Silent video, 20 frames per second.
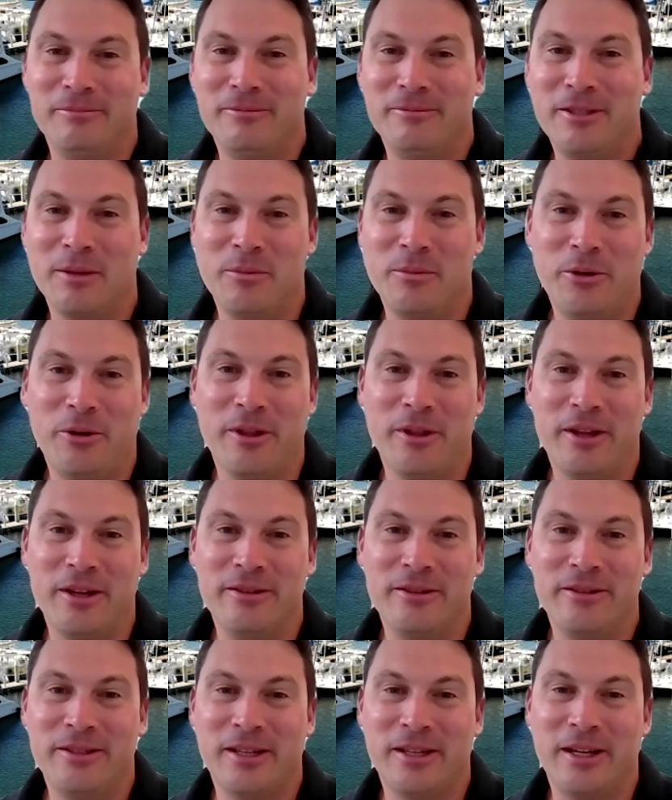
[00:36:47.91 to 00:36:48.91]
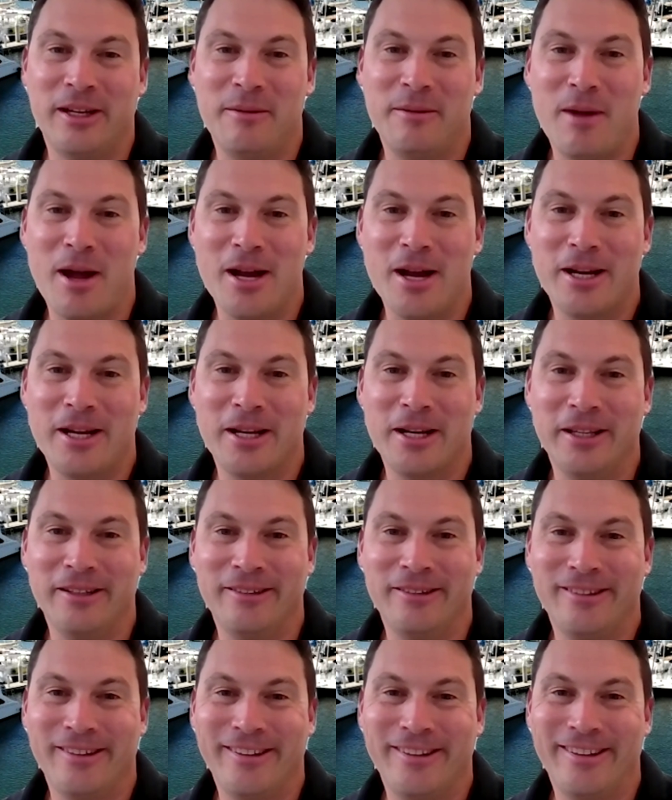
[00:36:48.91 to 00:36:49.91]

some more of those marketing